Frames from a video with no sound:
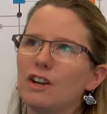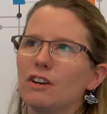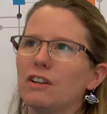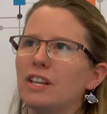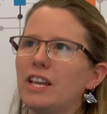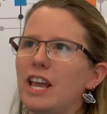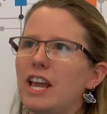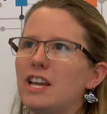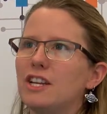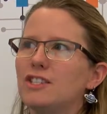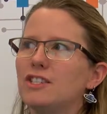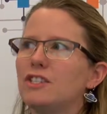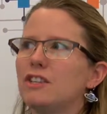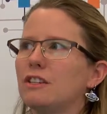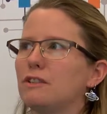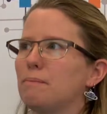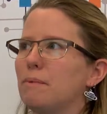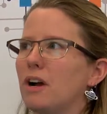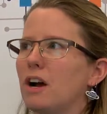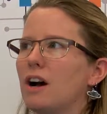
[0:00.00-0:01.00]
early age
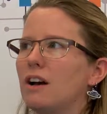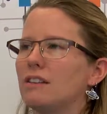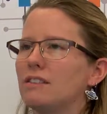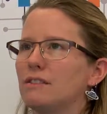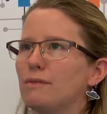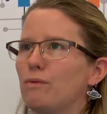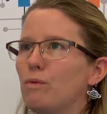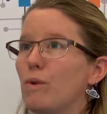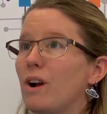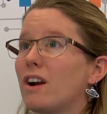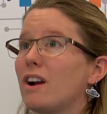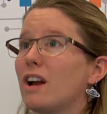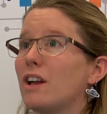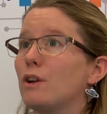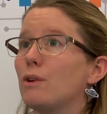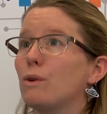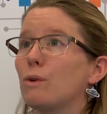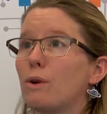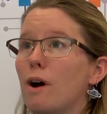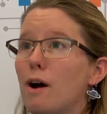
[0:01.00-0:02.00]
just because of where I
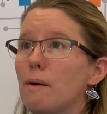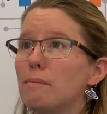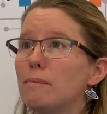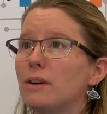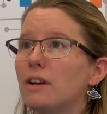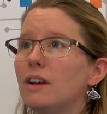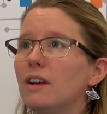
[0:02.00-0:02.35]
grew up.